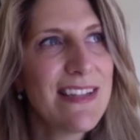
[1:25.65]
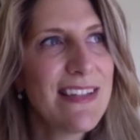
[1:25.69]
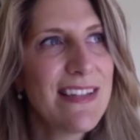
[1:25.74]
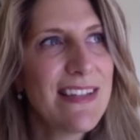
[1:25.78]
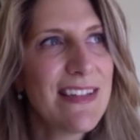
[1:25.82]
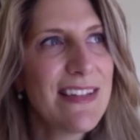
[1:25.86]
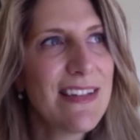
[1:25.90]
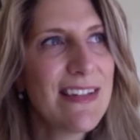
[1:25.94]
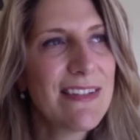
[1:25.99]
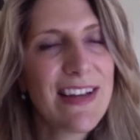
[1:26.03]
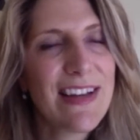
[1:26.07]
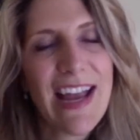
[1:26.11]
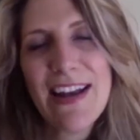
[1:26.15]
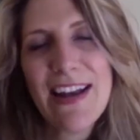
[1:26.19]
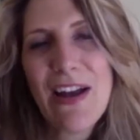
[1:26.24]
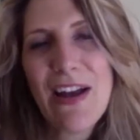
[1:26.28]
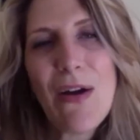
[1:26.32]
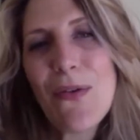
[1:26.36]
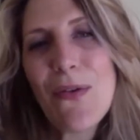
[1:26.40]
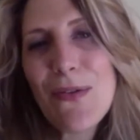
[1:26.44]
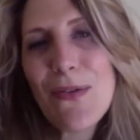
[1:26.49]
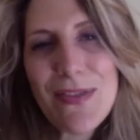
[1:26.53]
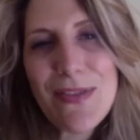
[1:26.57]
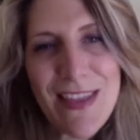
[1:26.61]

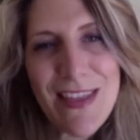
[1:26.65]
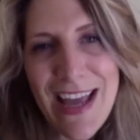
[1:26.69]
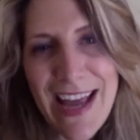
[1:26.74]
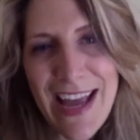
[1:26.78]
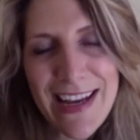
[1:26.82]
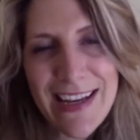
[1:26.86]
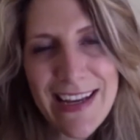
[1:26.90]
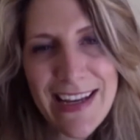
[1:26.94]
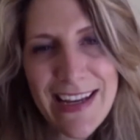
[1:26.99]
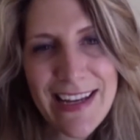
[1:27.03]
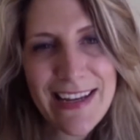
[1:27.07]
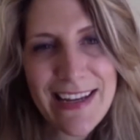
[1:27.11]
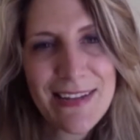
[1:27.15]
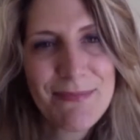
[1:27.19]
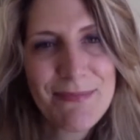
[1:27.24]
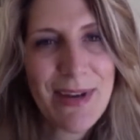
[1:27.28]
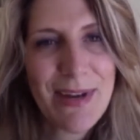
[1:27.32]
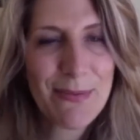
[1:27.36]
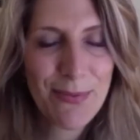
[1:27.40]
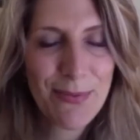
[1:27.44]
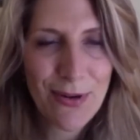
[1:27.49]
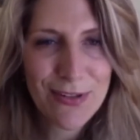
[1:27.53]
so I wanted to kind of